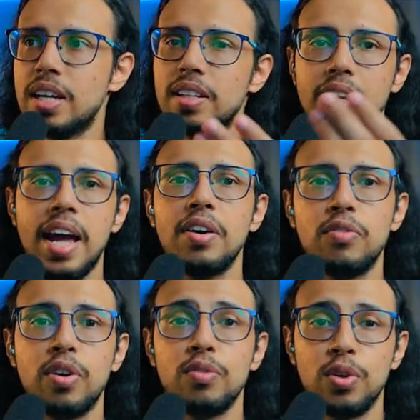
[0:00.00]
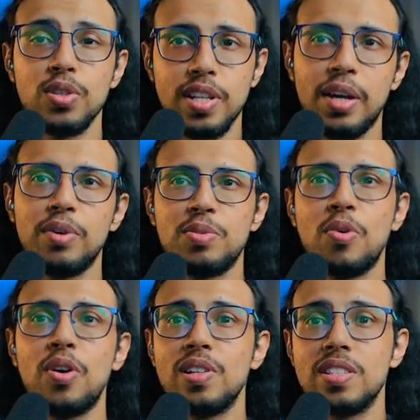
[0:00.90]
and then have one of those language
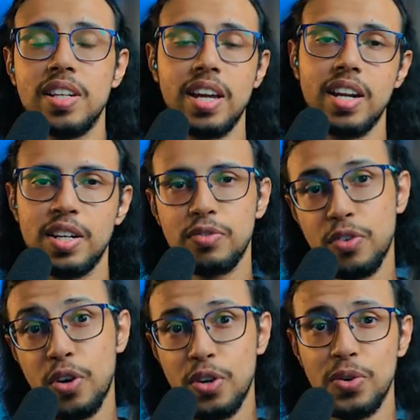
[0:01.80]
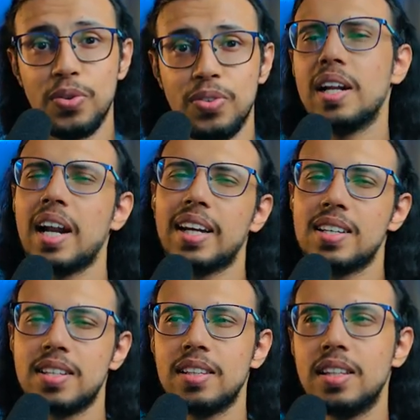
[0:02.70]
models narrate it for you. And like I
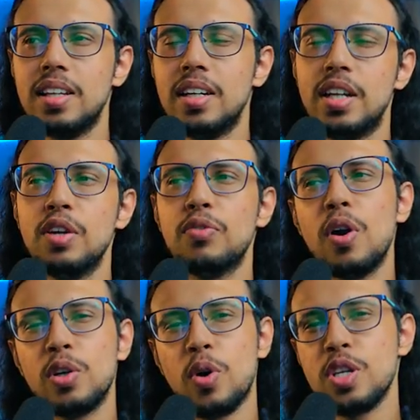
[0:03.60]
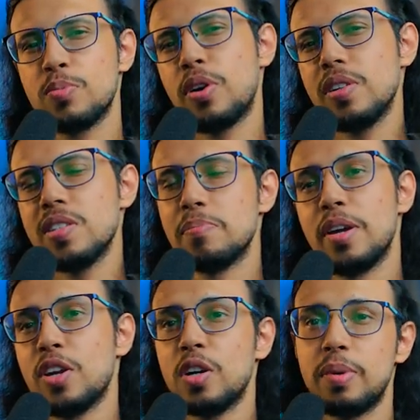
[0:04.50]
said, the default voice models
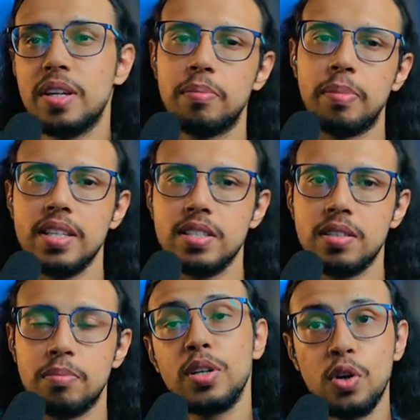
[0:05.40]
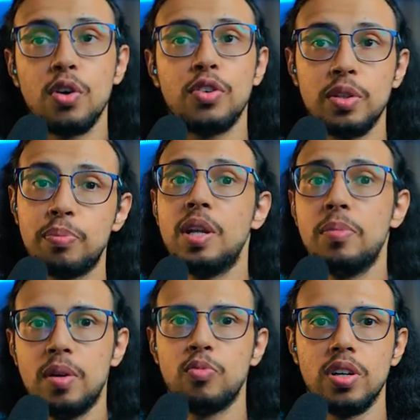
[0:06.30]
may not be the best, but go for the
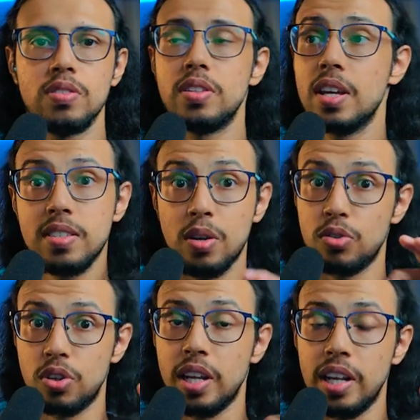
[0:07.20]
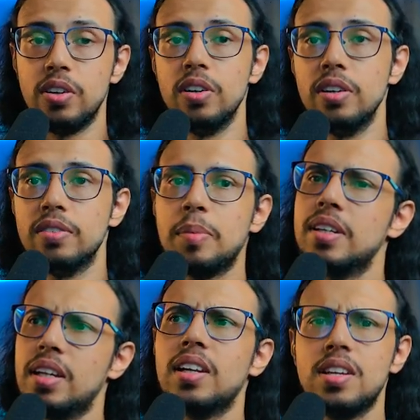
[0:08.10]
premium ones. They sound really good. I mean,
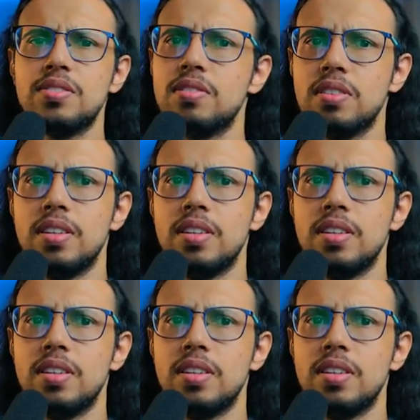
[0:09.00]
take a listen to